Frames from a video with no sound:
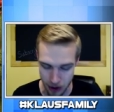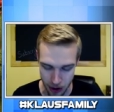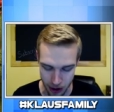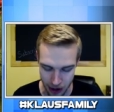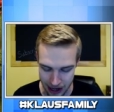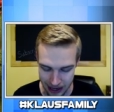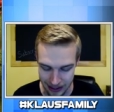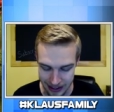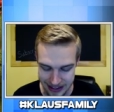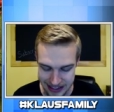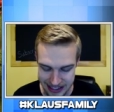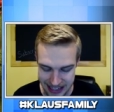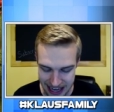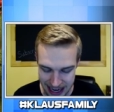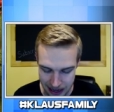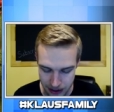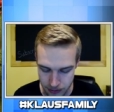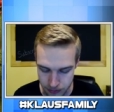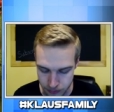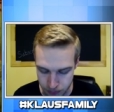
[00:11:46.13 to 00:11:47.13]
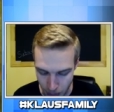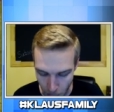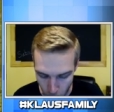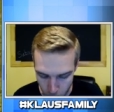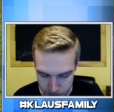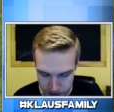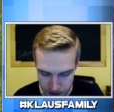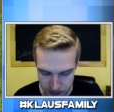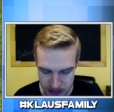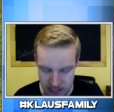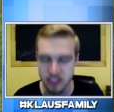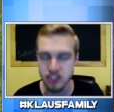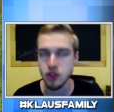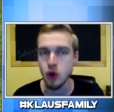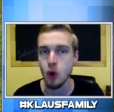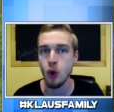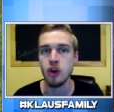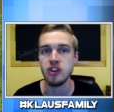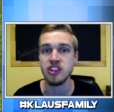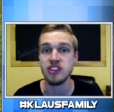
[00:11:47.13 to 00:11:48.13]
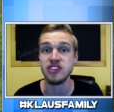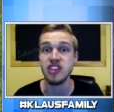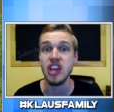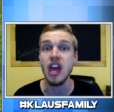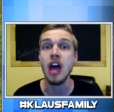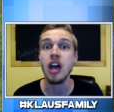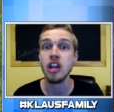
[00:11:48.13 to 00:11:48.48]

All right, let's get both of these storages